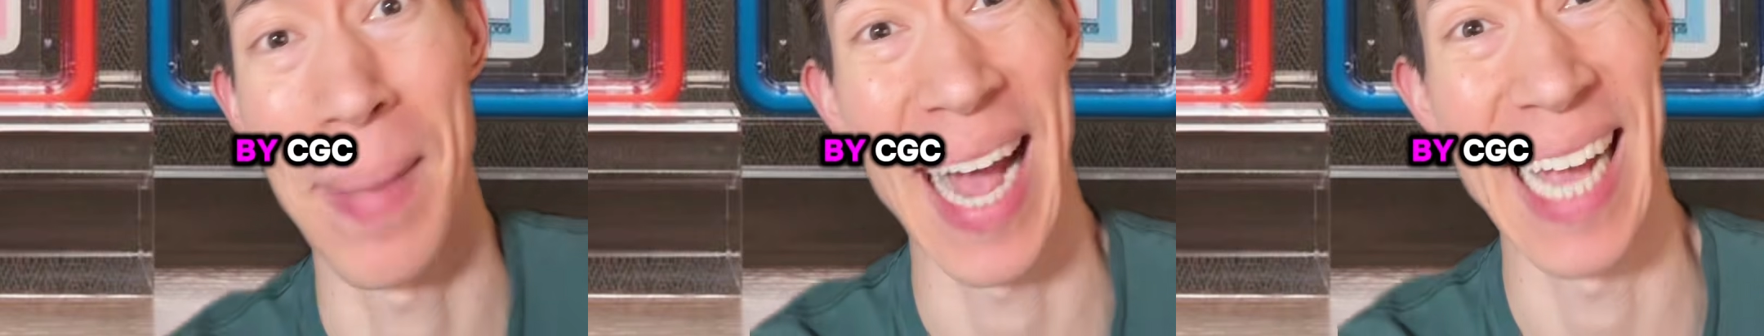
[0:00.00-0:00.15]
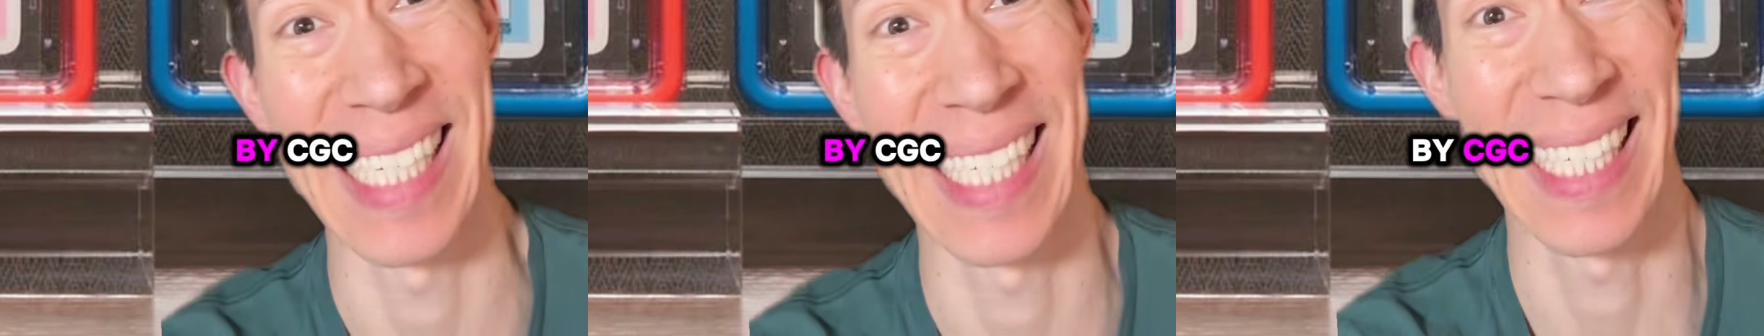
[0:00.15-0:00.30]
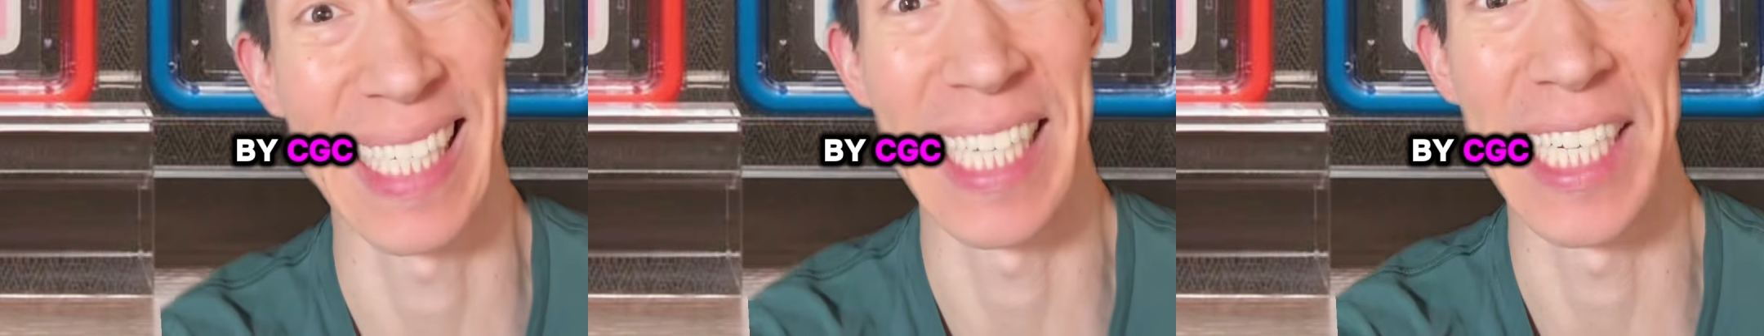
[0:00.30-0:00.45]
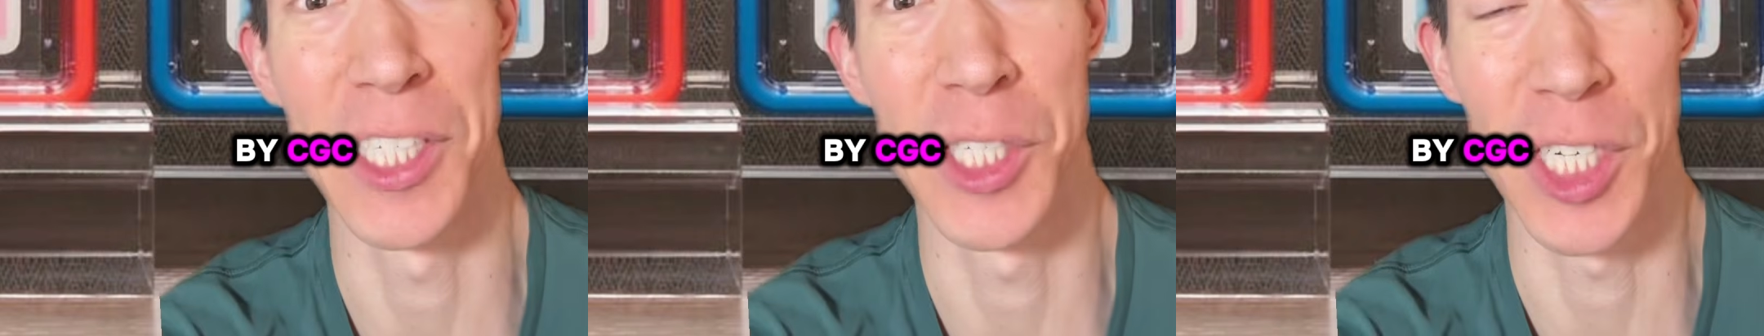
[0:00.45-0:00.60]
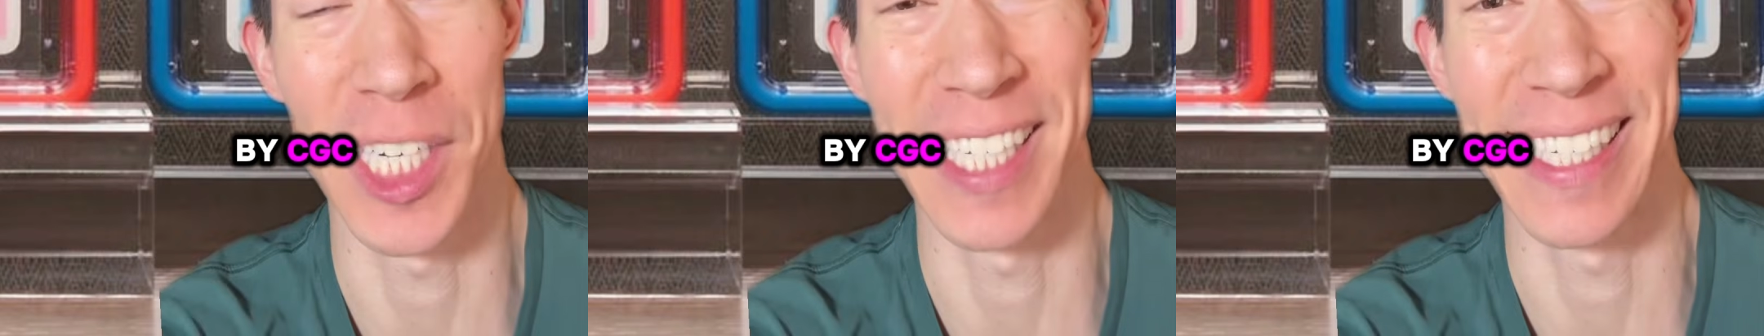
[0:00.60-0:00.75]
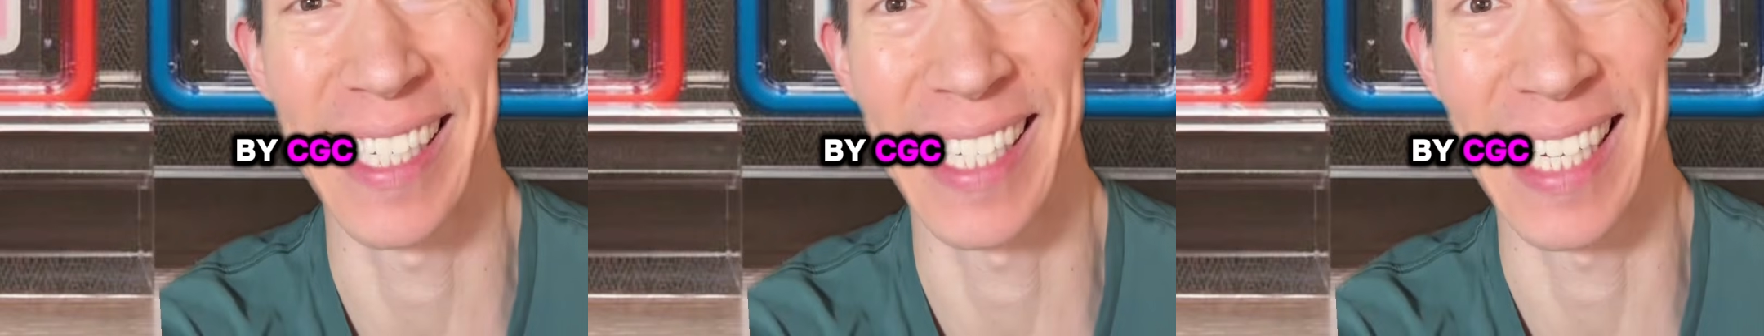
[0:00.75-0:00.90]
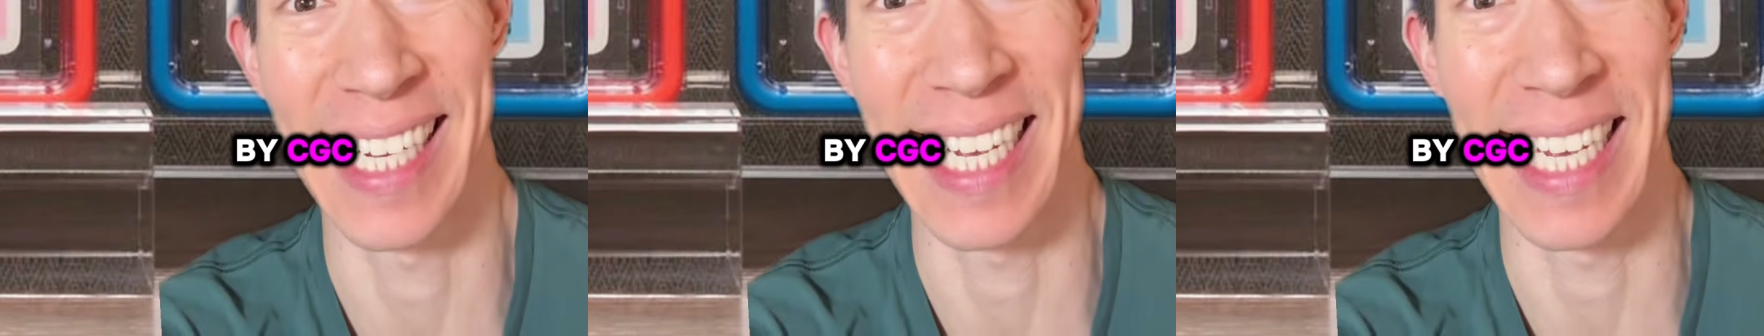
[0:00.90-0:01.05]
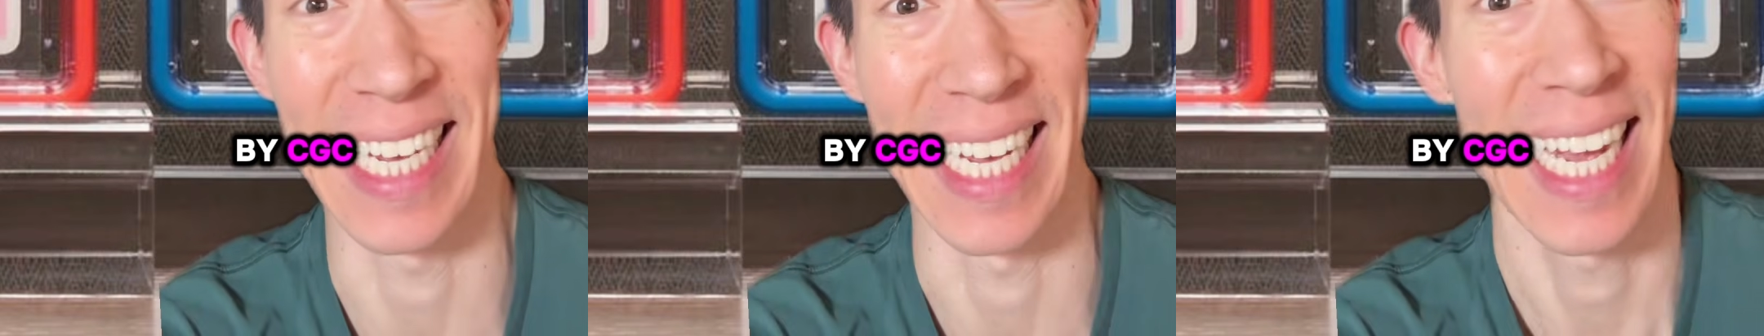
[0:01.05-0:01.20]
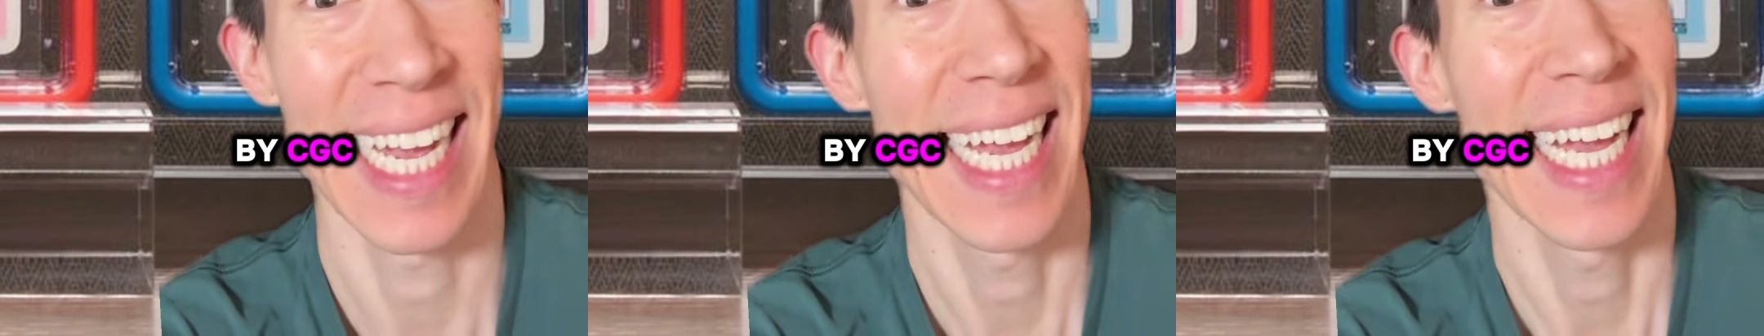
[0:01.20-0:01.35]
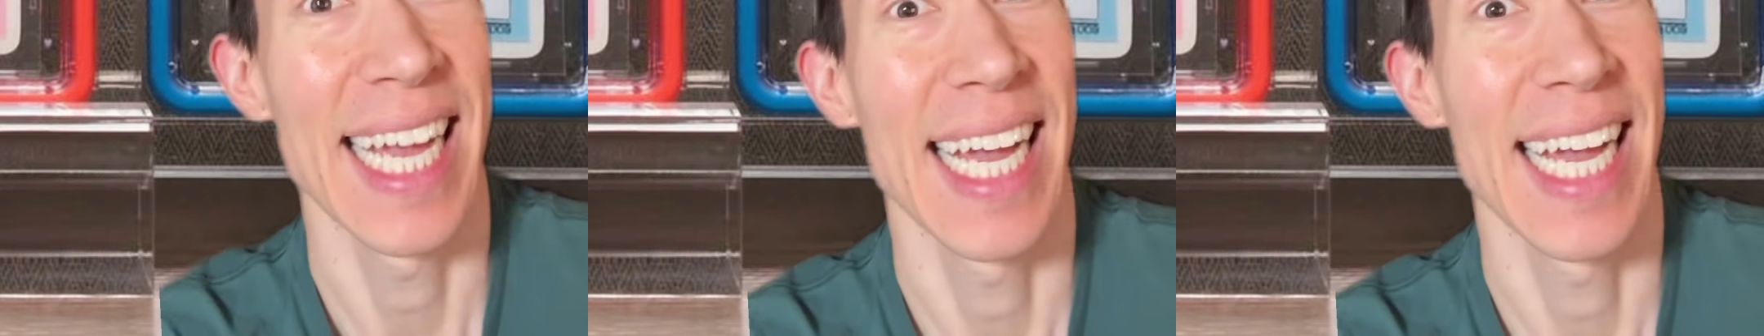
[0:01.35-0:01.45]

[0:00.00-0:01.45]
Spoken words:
by CGC.